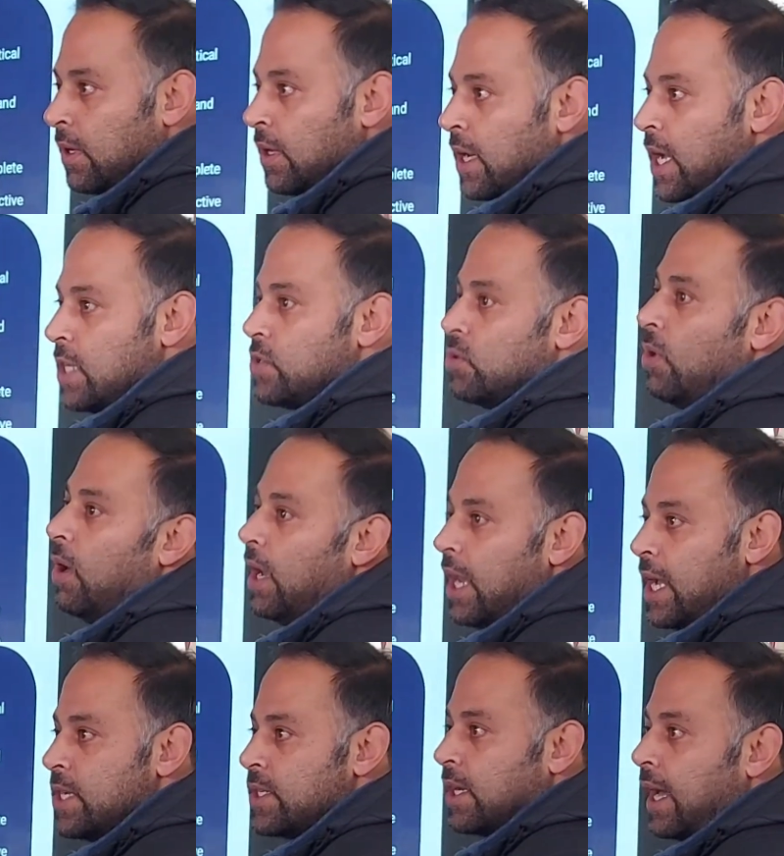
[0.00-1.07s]
his
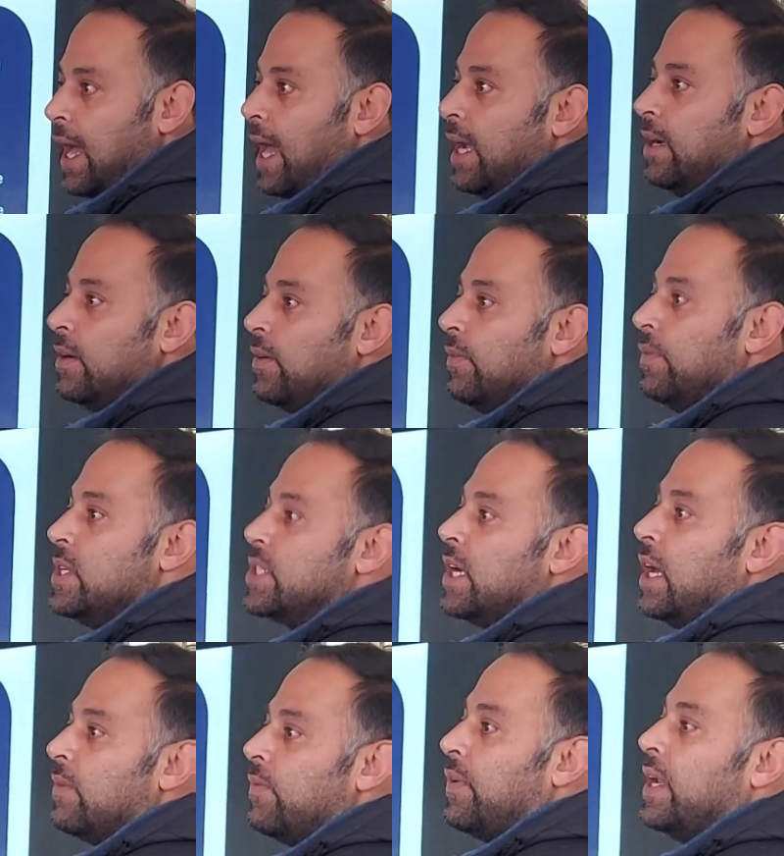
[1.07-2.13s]
knowledge, and which
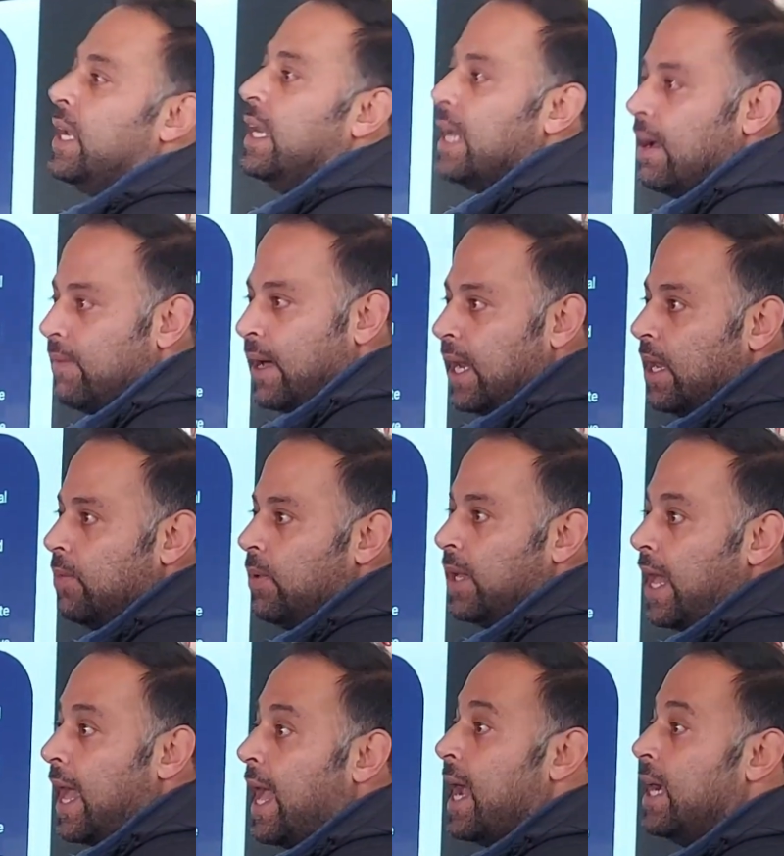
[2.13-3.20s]
are freely
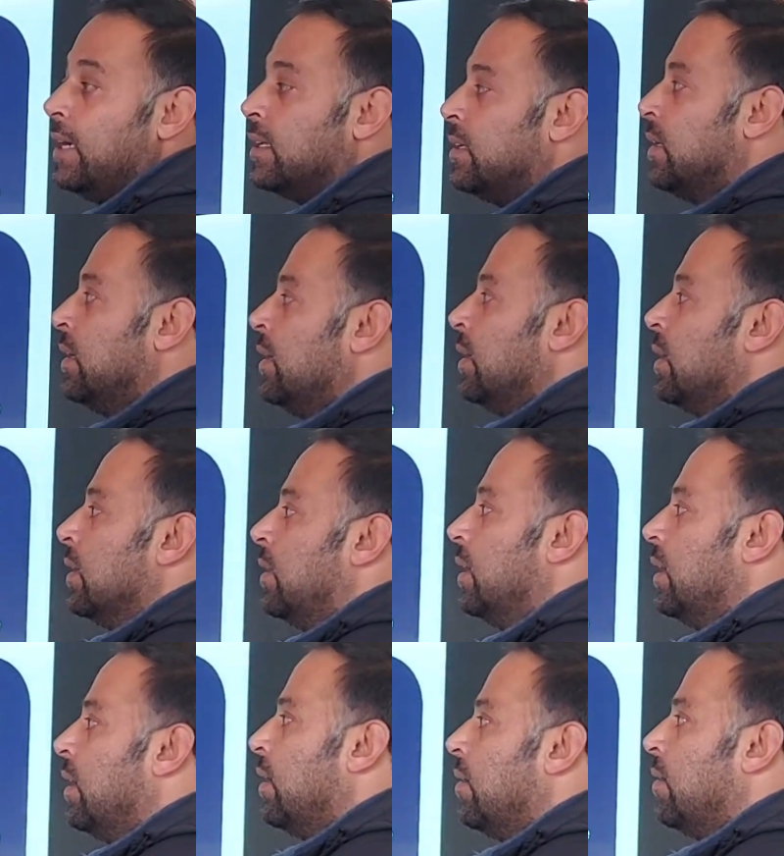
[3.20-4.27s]
available and
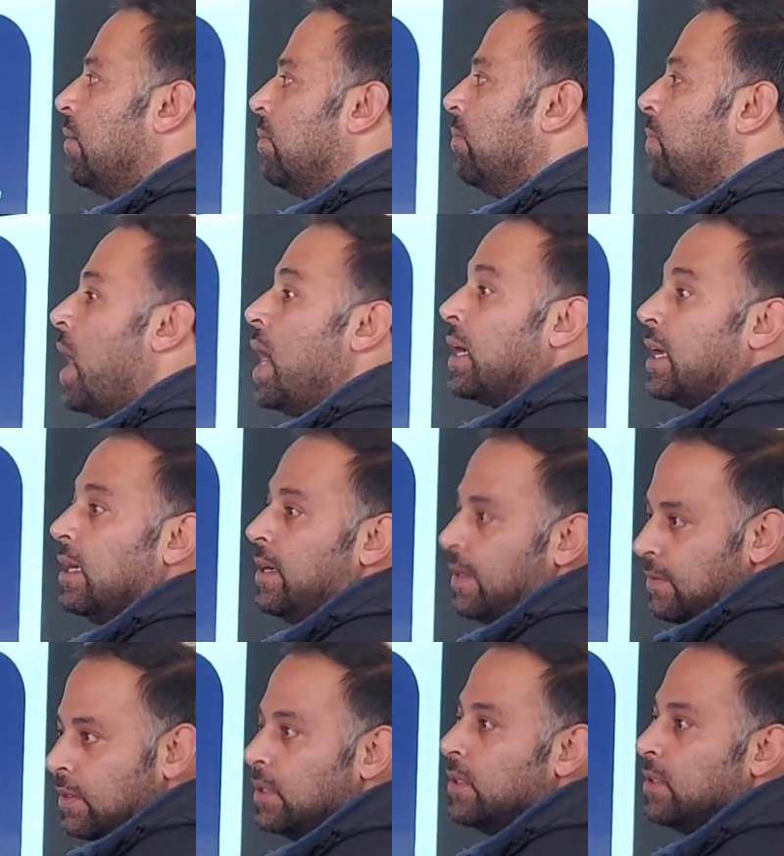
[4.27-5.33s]
the market
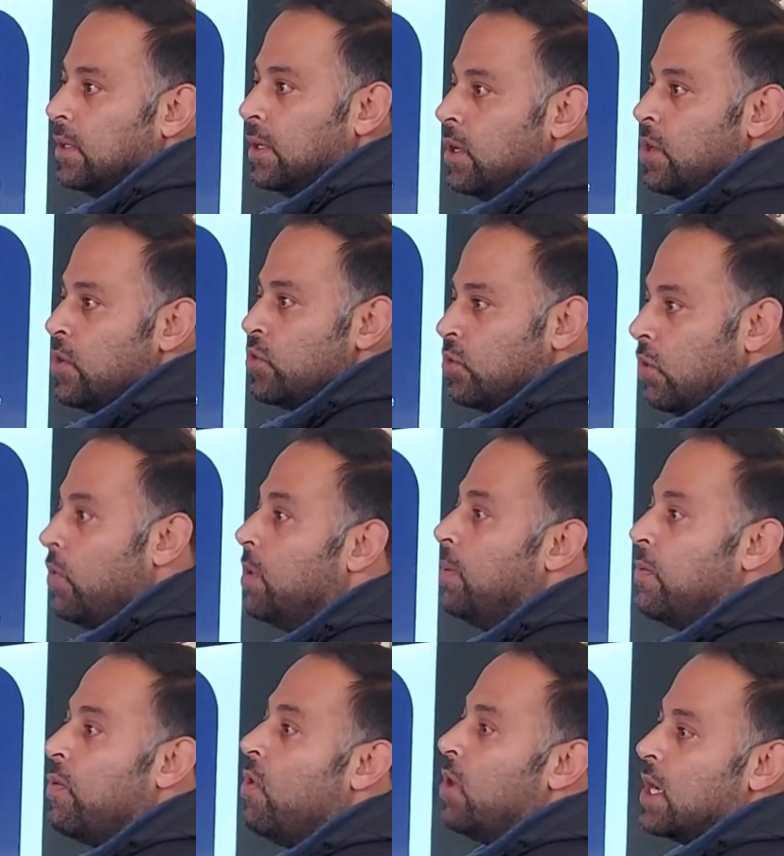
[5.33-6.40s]
driven. So we'll
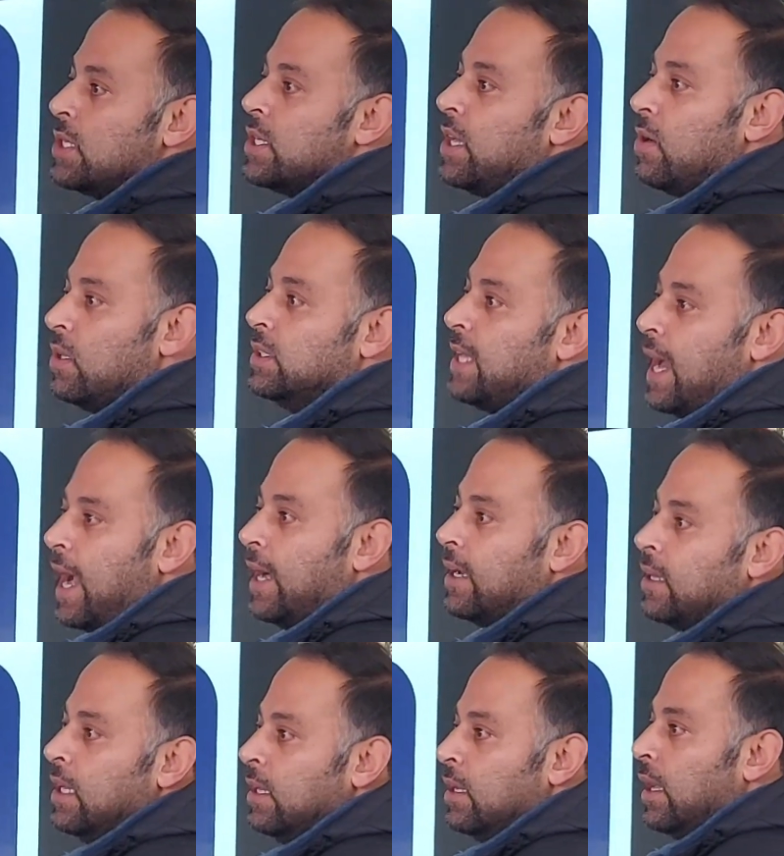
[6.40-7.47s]
be focusing on that.
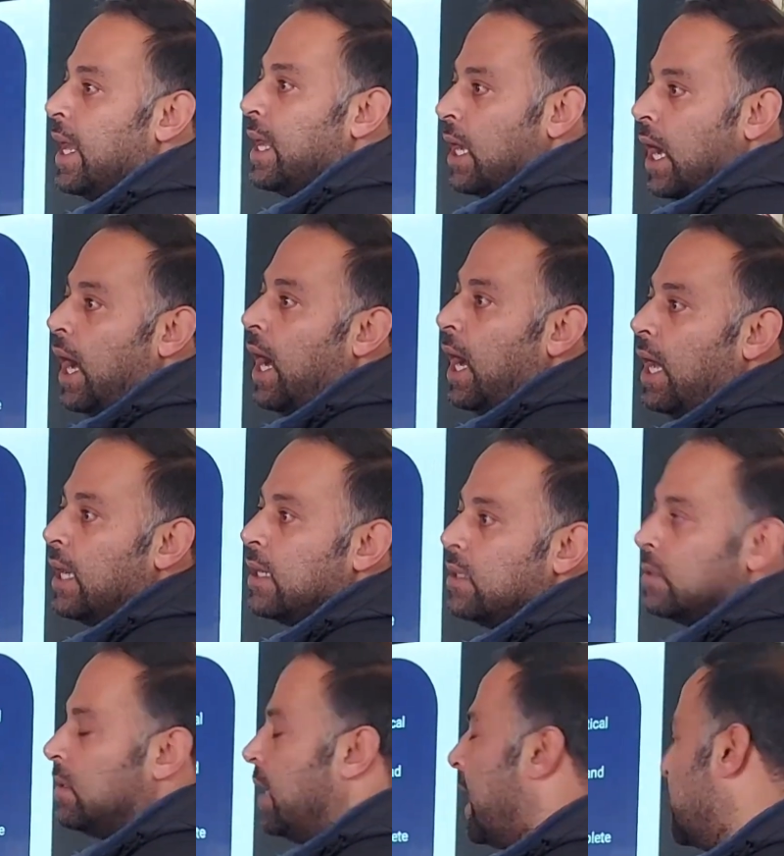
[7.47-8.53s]
Like R,
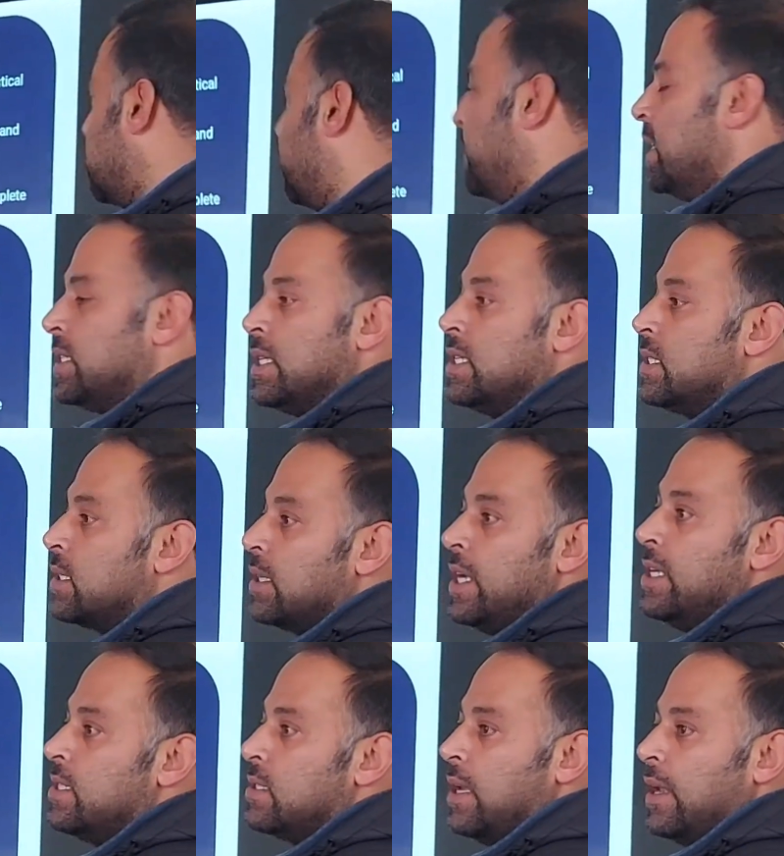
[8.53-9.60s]
SPSS
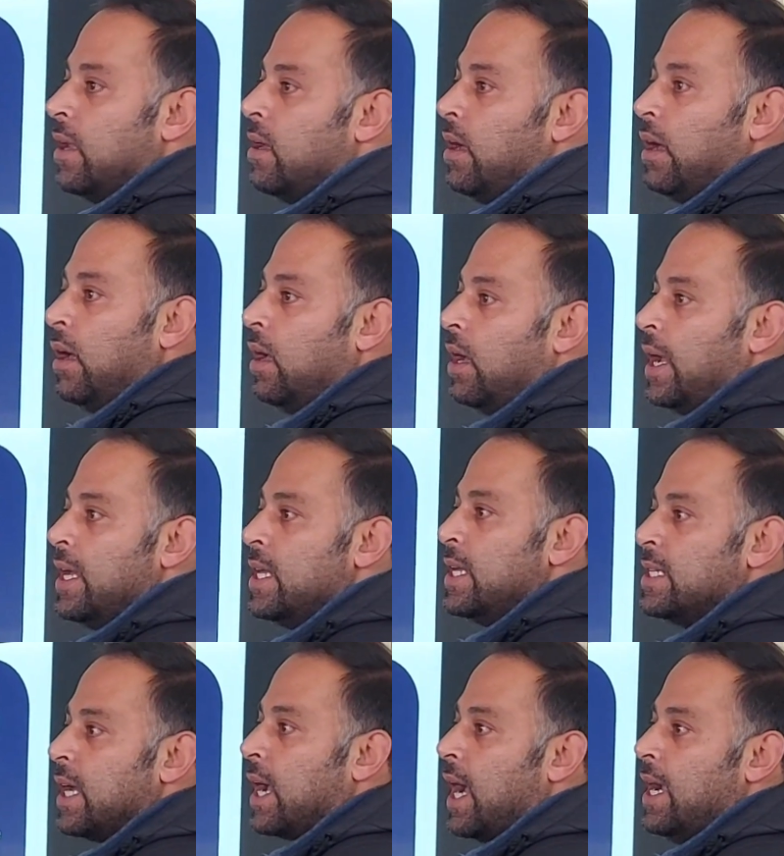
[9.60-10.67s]
is
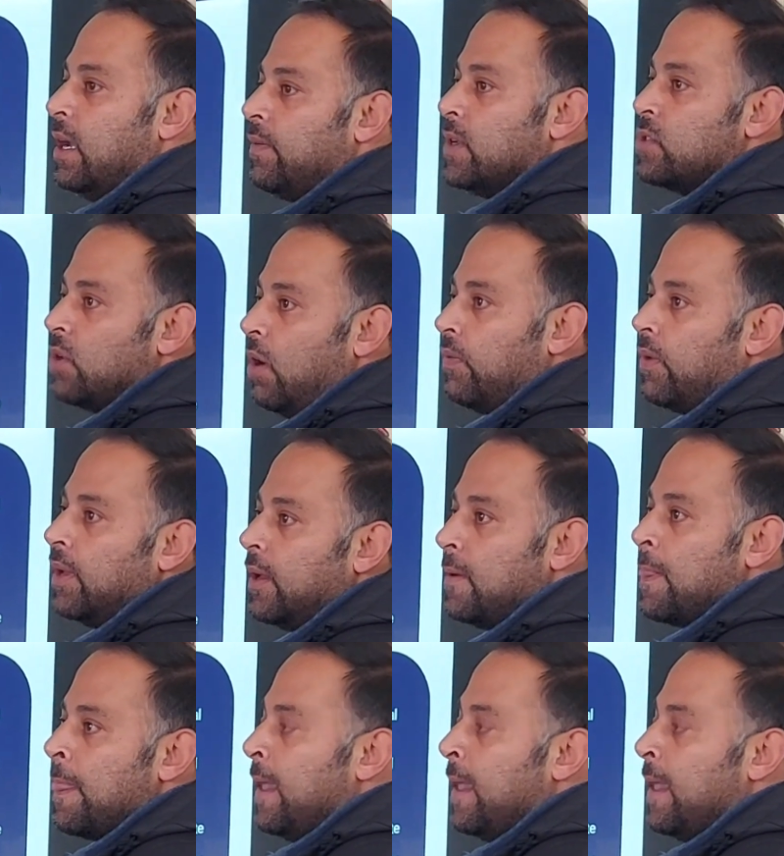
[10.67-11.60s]
a kind of a software